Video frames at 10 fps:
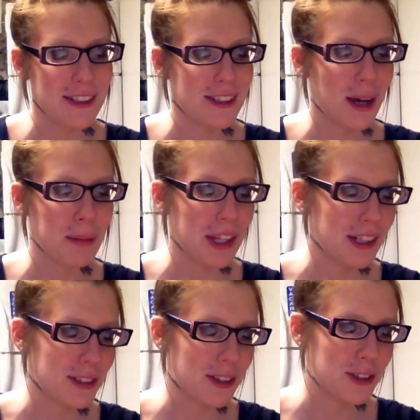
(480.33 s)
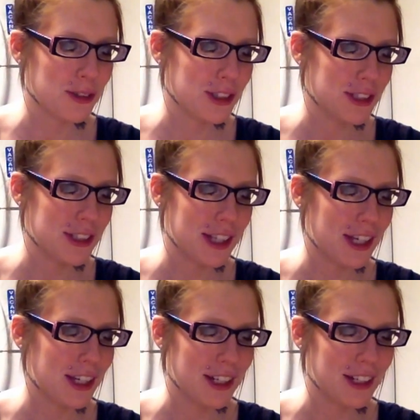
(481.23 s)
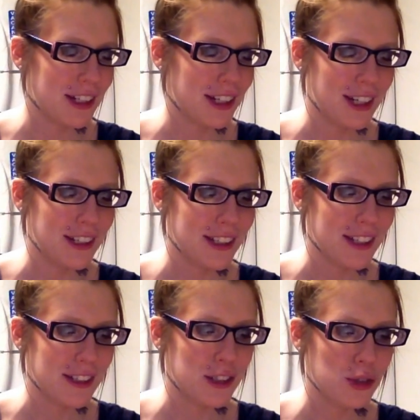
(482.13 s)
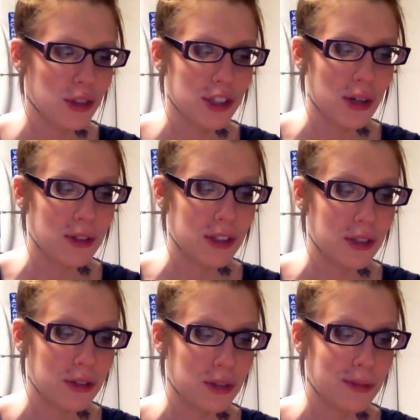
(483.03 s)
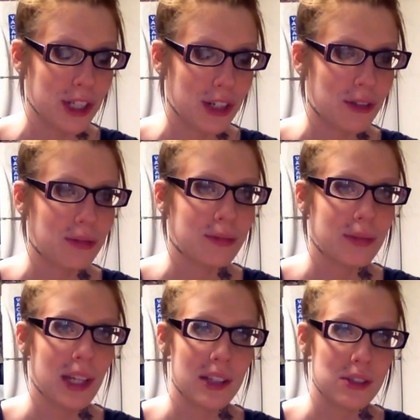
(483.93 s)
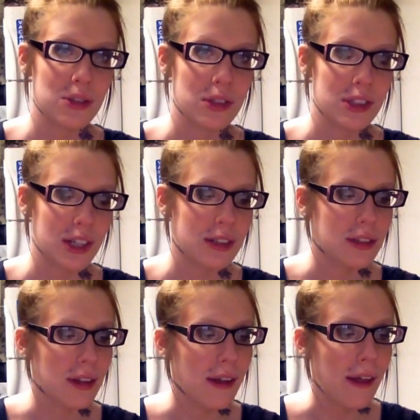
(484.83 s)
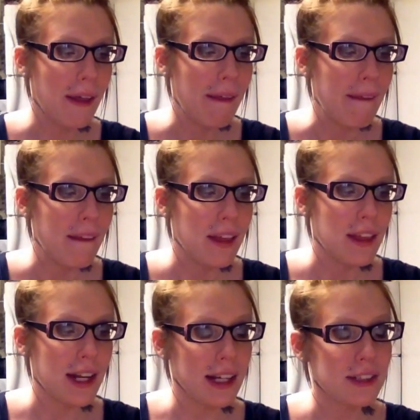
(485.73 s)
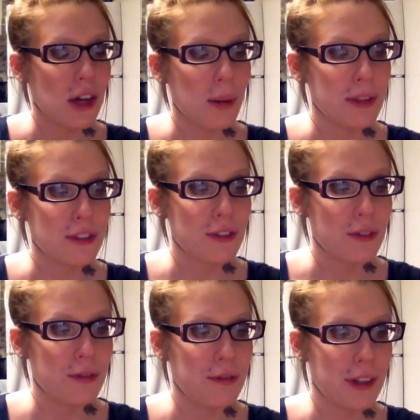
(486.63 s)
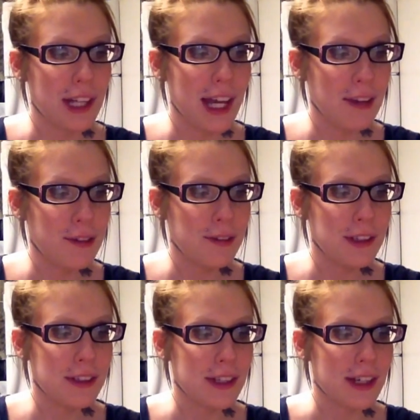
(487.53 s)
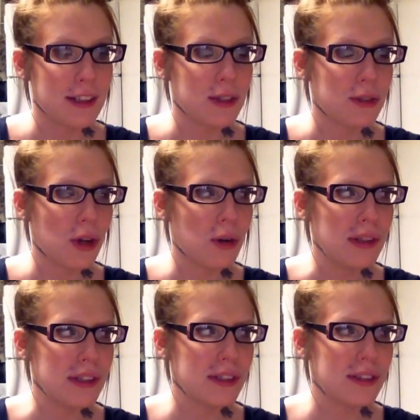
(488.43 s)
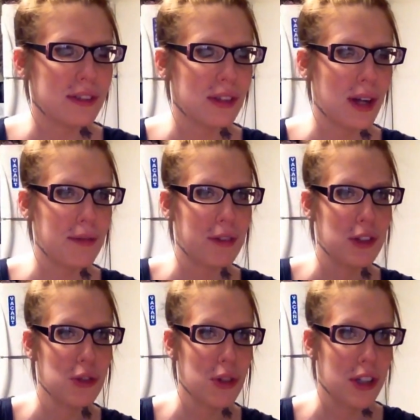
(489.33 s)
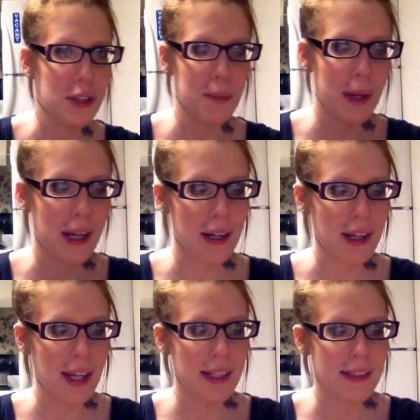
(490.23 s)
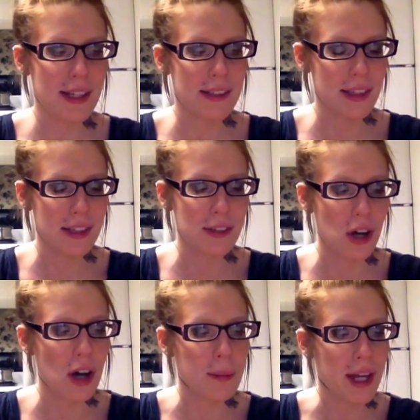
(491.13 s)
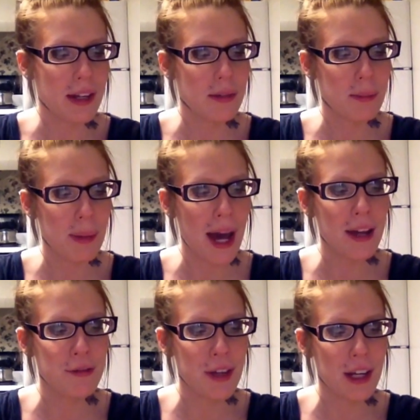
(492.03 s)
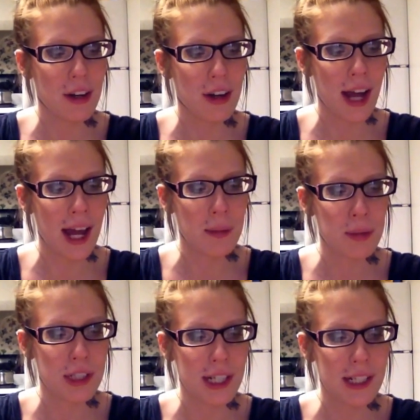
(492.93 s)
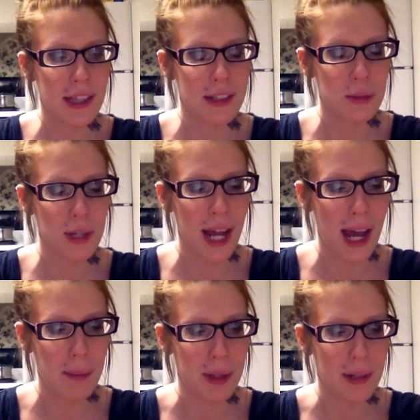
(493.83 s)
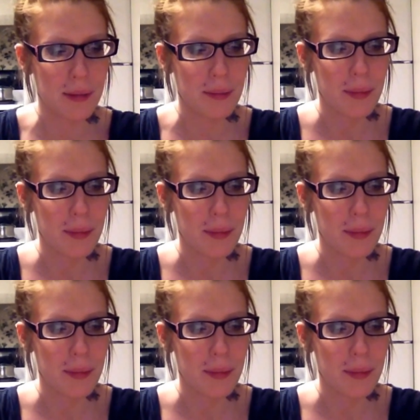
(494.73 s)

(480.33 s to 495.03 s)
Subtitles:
dumb things on George's thing, and he says, George owns a YouTube channel. Yes, George does. The next comment is from Valea56, who's always stood up for George, but he says in this comment, Badfinger had predicted this would happen.